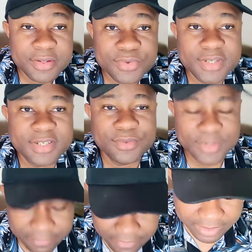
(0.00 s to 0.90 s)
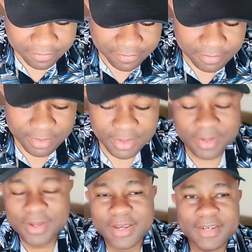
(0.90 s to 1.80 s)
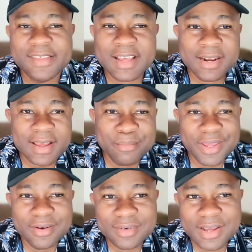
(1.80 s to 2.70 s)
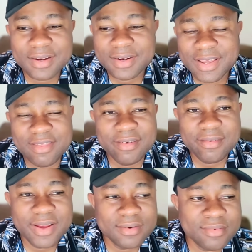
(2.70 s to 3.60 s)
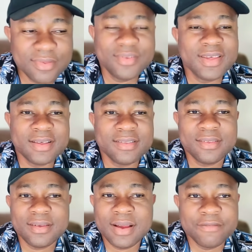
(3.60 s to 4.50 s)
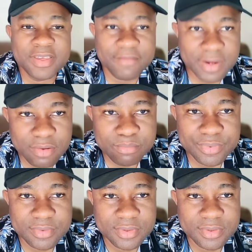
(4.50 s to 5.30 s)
2025. It is alarming that Nigerian soldiers have given up